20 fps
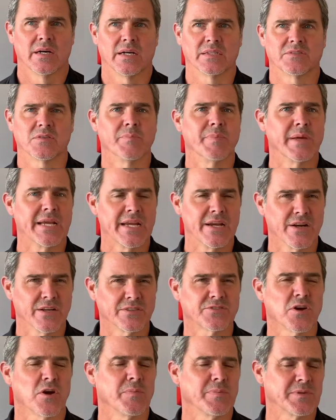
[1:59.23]
to be here in
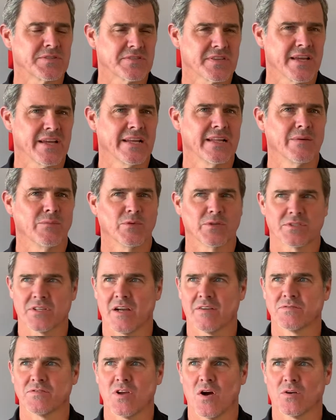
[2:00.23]
Turpin Stadium, which
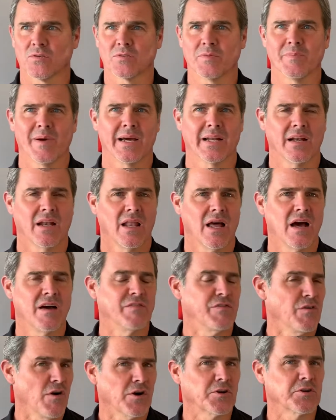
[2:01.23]
I've talked about a lot for our